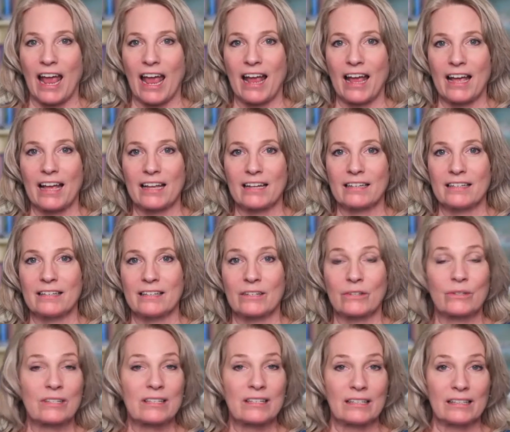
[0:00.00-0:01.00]
and
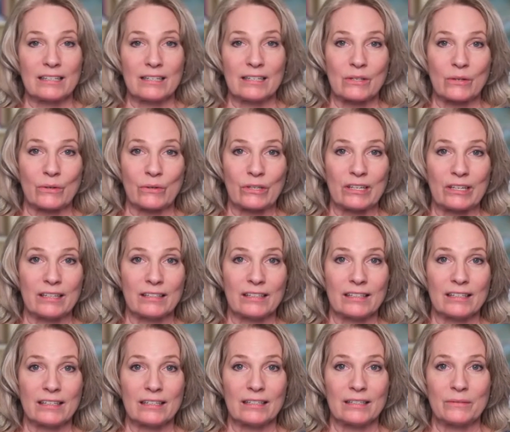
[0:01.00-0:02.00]
crystalline soul
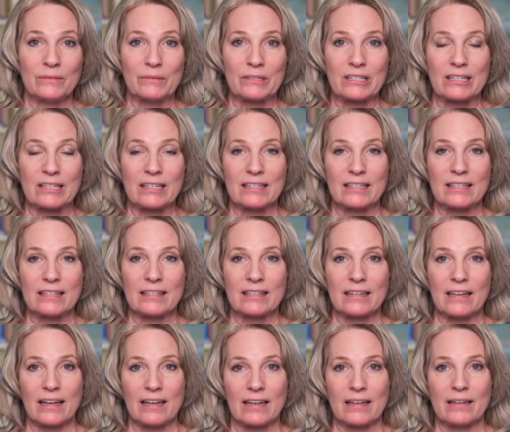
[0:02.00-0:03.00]
healing, which is
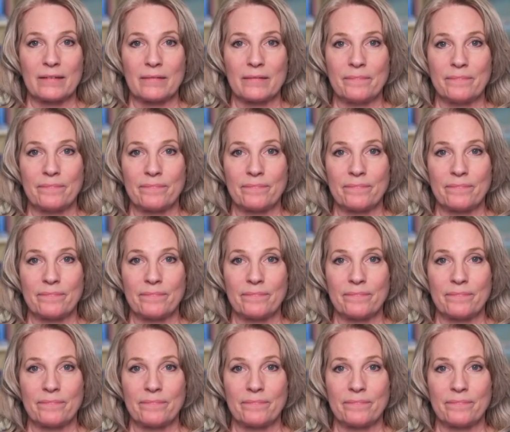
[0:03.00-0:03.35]
a